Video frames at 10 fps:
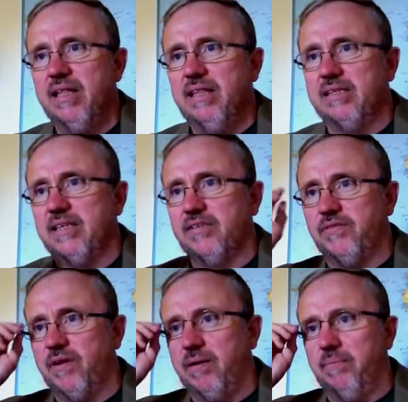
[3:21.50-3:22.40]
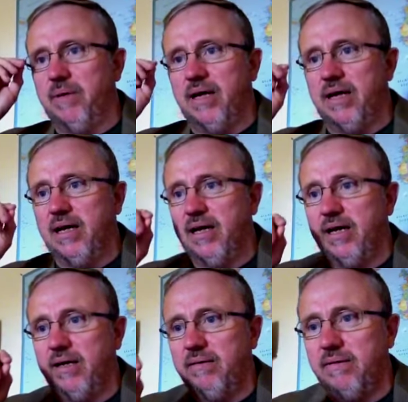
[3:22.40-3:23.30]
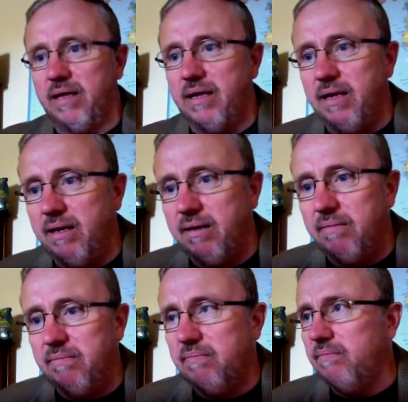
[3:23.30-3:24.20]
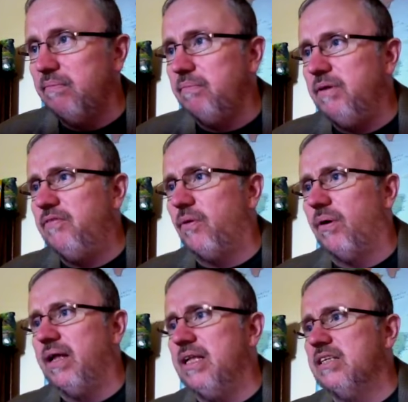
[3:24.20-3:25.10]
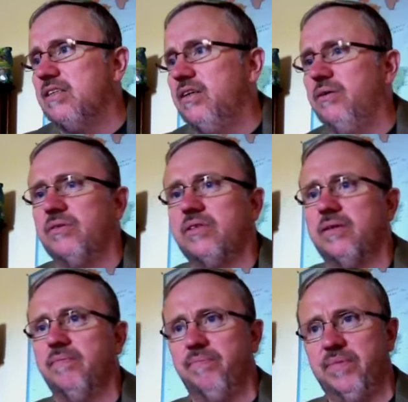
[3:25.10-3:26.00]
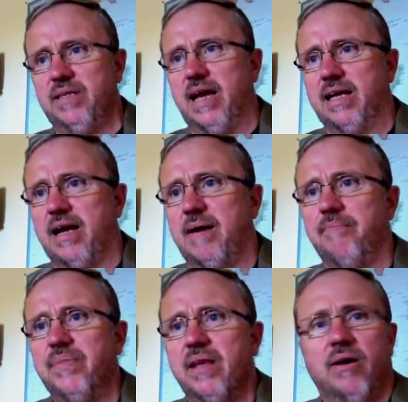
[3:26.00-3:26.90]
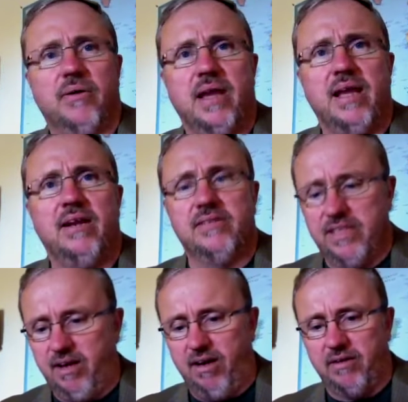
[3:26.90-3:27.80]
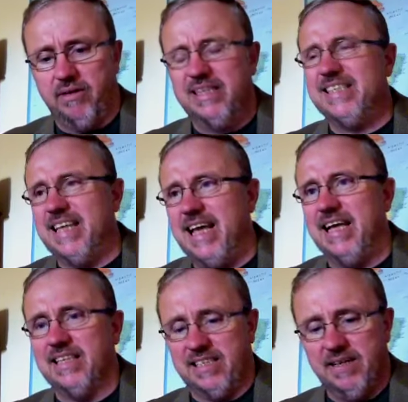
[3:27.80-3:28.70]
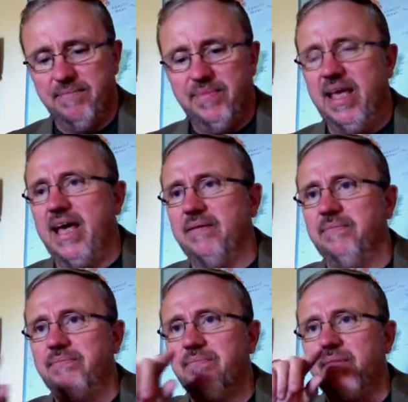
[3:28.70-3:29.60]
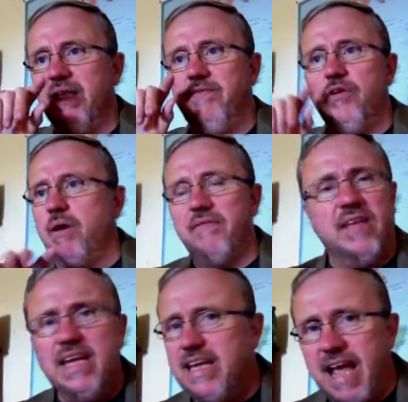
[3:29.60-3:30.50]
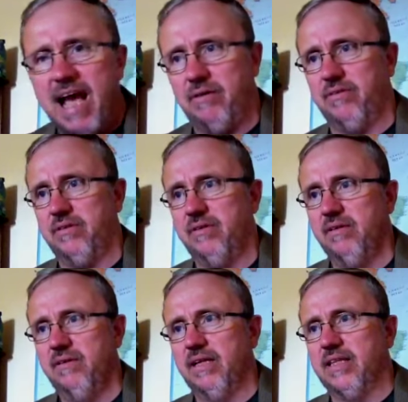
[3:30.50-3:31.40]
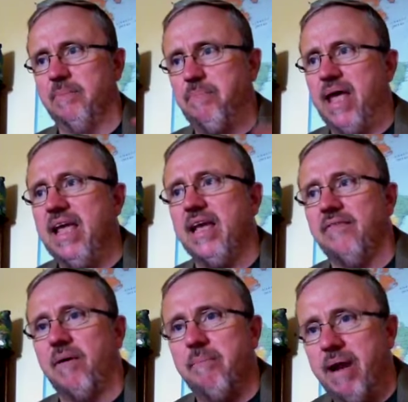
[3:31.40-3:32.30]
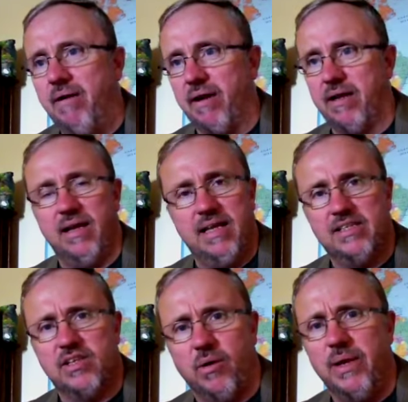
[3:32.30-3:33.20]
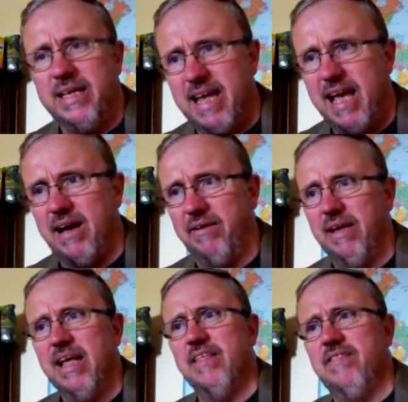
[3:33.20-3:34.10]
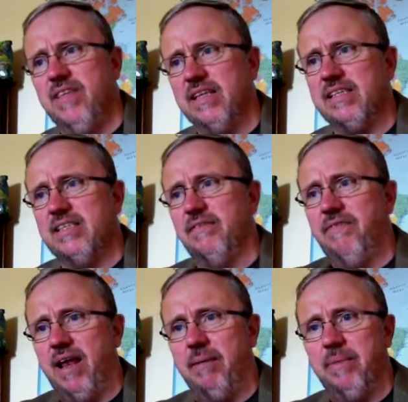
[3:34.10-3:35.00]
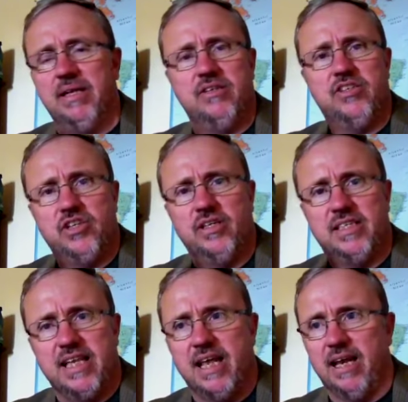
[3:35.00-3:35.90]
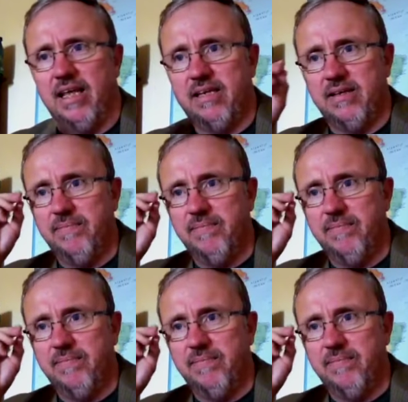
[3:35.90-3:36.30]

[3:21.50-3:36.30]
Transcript: This is from uh, an, beforeitisnews.com. Okay, here's the article. It says that if you have any doubt that the Bank of America is going down, this development should settle it.